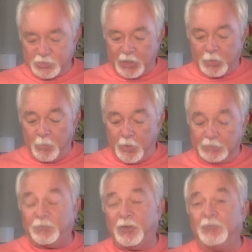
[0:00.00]
Second
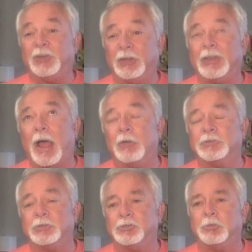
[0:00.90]
one's fifty
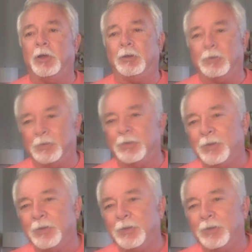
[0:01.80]
thousand two hundred.